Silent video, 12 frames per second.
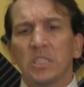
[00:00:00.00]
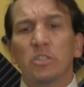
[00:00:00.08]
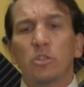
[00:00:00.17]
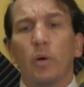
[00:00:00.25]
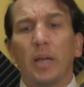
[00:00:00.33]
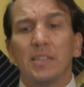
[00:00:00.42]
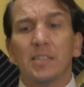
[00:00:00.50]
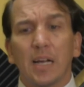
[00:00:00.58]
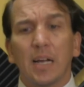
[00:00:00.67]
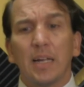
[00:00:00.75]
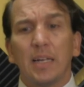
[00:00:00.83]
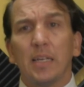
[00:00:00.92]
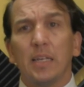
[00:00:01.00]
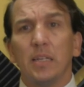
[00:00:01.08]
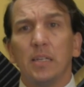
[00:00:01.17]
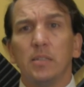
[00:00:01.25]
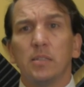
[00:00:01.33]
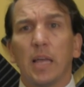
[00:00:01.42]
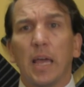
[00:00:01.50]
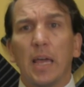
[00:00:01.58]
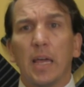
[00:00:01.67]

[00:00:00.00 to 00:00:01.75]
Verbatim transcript: So anxiety is